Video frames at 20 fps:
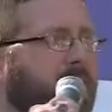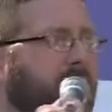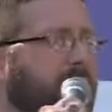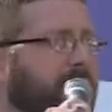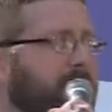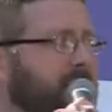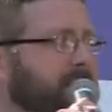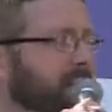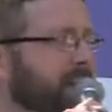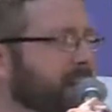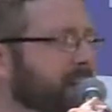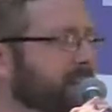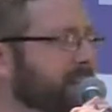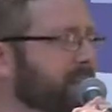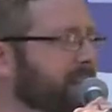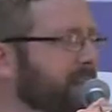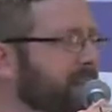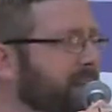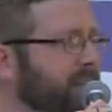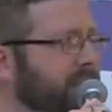He says
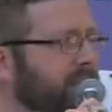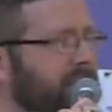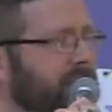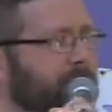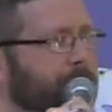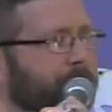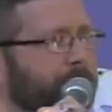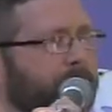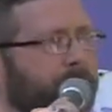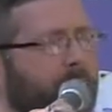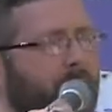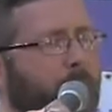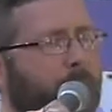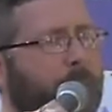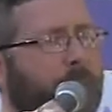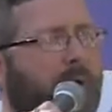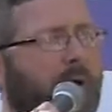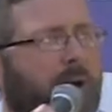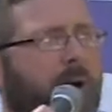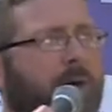this,
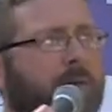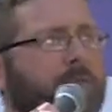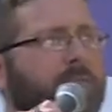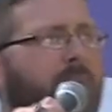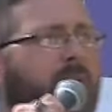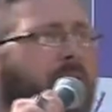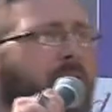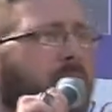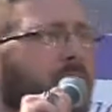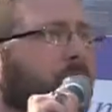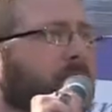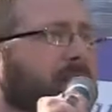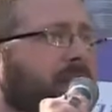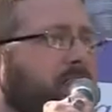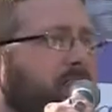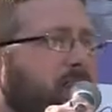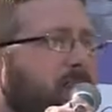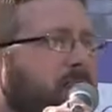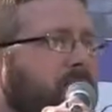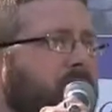Paul,
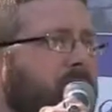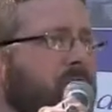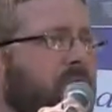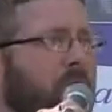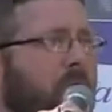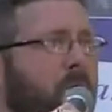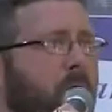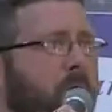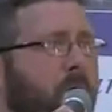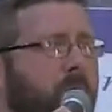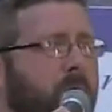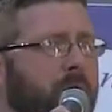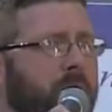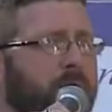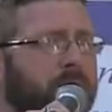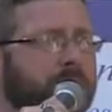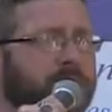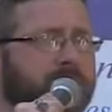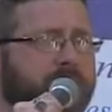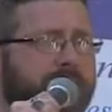when you go
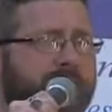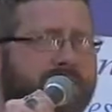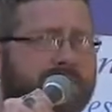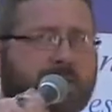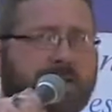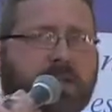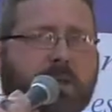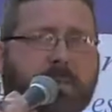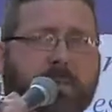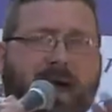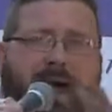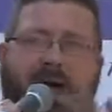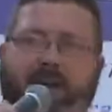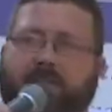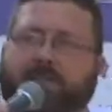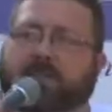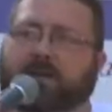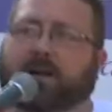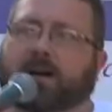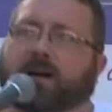to the
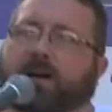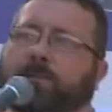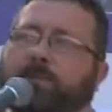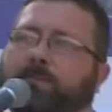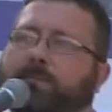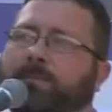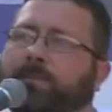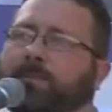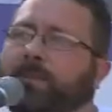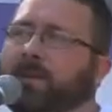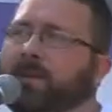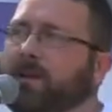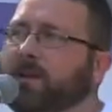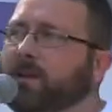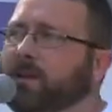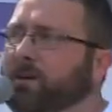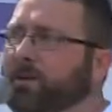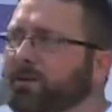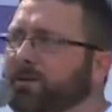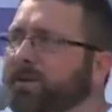
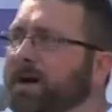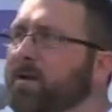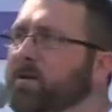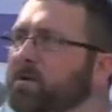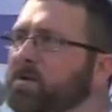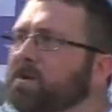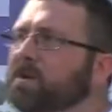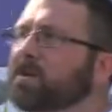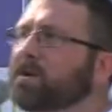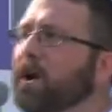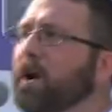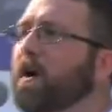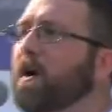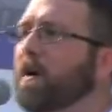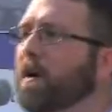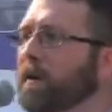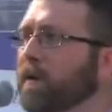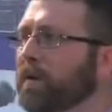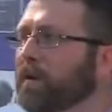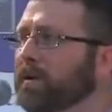bathtub, you don't
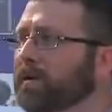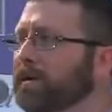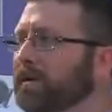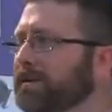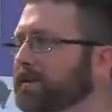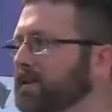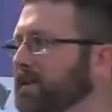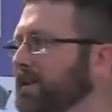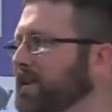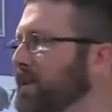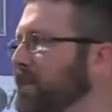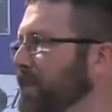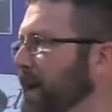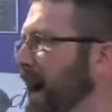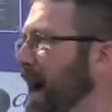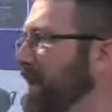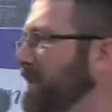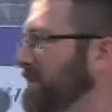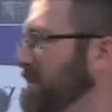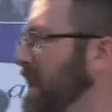go to the
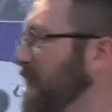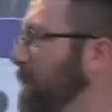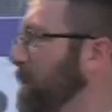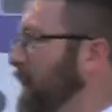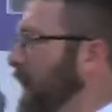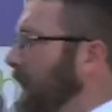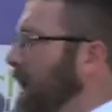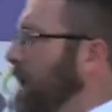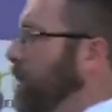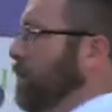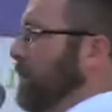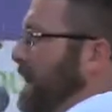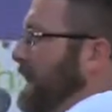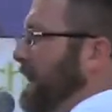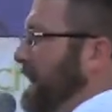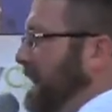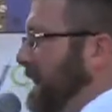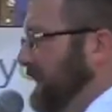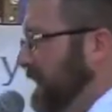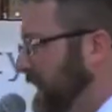bathtub
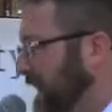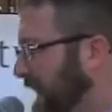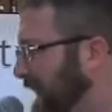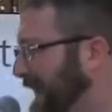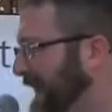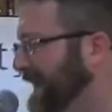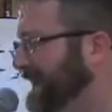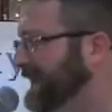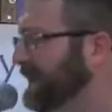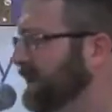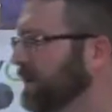already clean.